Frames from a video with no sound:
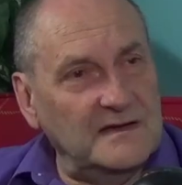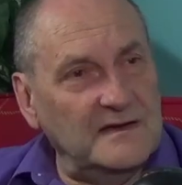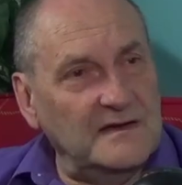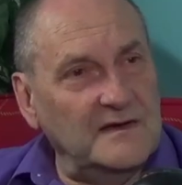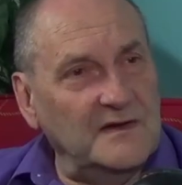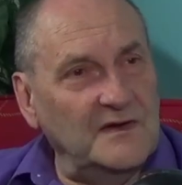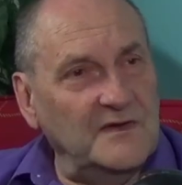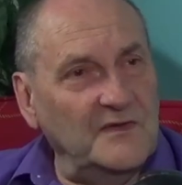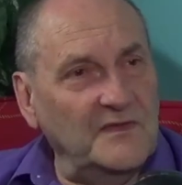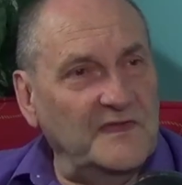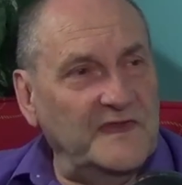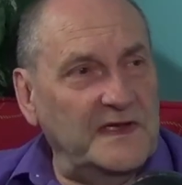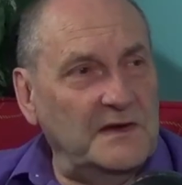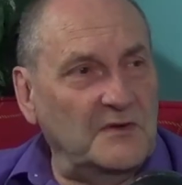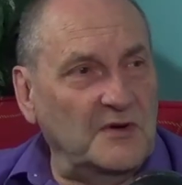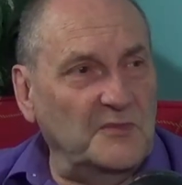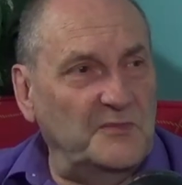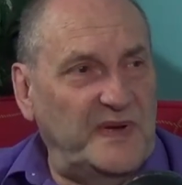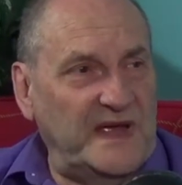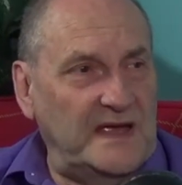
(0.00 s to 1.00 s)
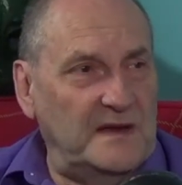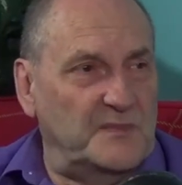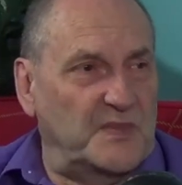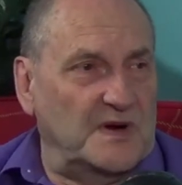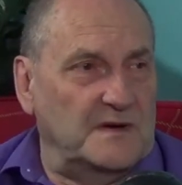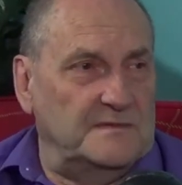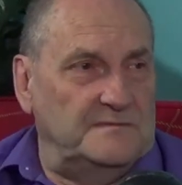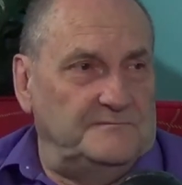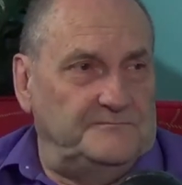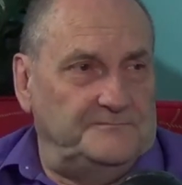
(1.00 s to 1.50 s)
seeing well, they were like paper, a
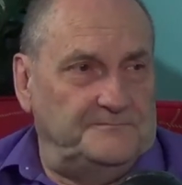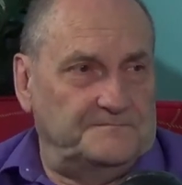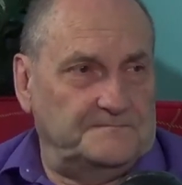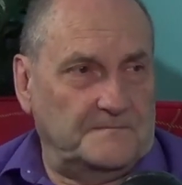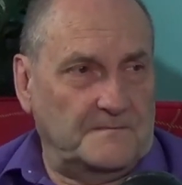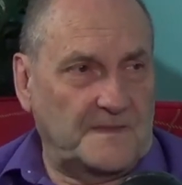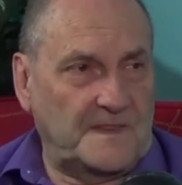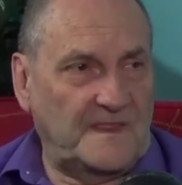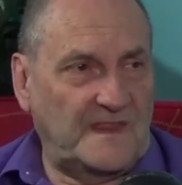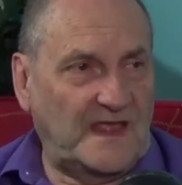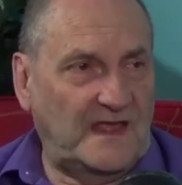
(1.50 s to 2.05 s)
scarecrow.